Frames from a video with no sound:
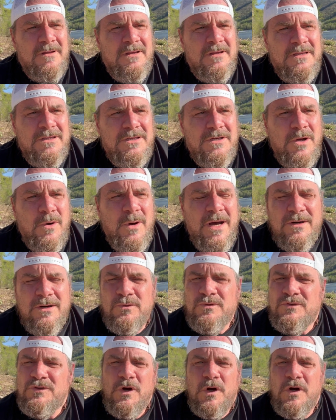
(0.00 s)
you know, I
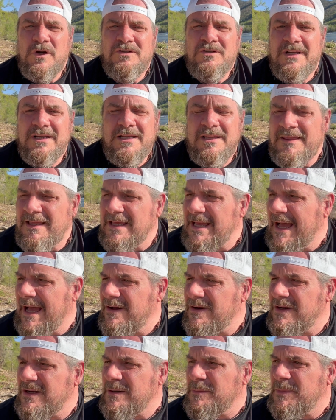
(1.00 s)
don't charge anything
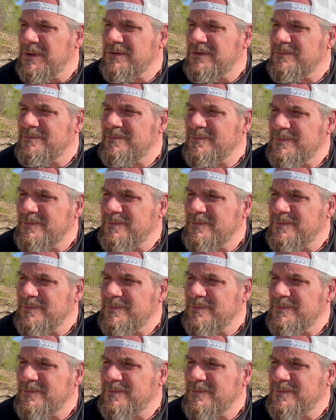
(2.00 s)
out here, but